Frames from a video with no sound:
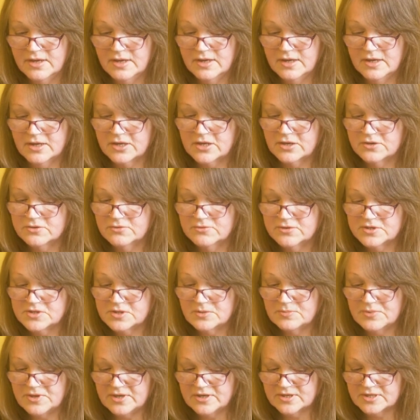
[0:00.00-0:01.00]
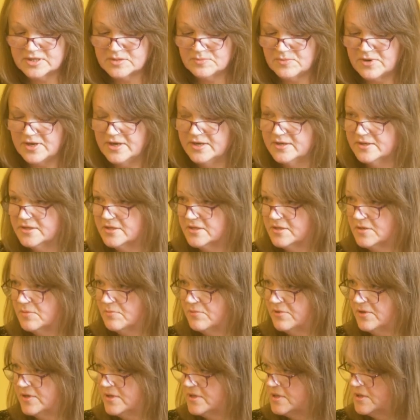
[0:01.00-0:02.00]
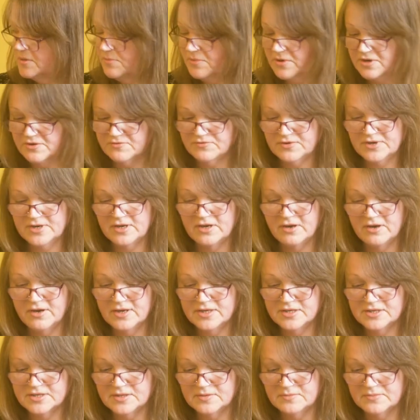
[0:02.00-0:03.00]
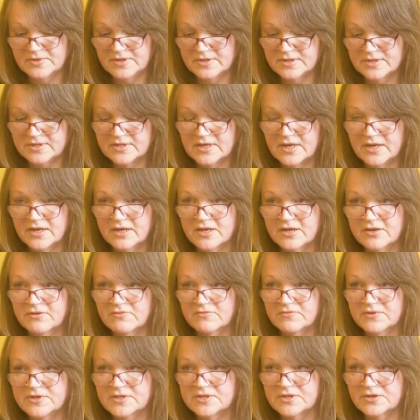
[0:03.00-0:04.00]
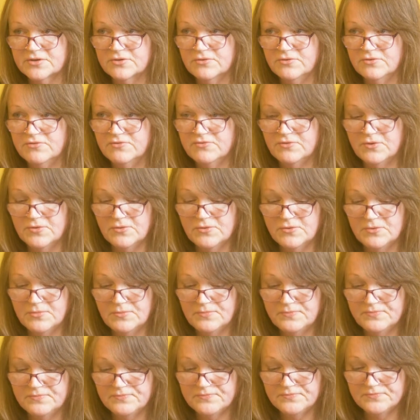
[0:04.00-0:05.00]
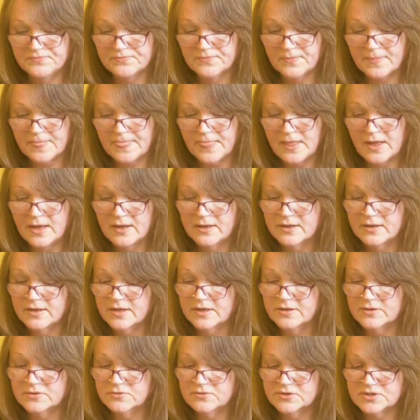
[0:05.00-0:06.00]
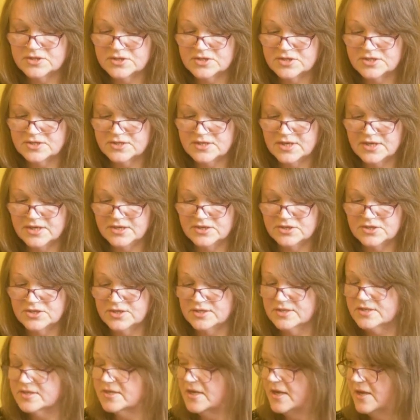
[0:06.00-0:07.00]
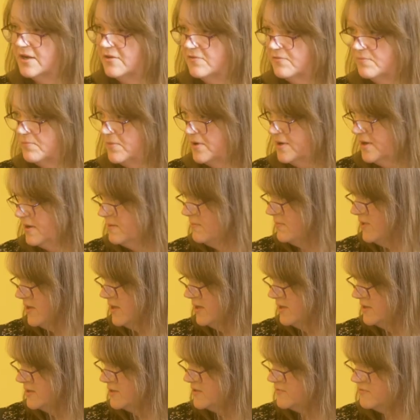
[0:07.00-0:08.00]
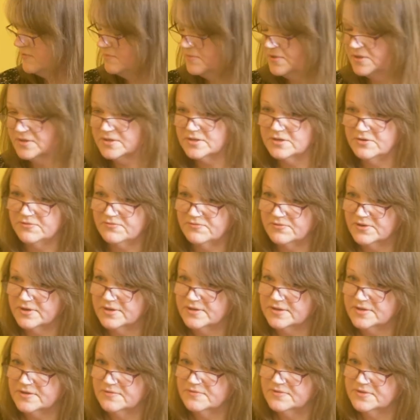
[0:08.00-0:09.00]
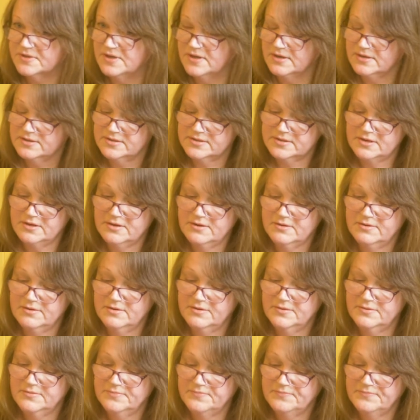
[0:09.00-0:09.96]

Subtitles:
It can also be explained as the principle of enlightenment taking physical form, in order to teach and save beings from the sufferings of samsara.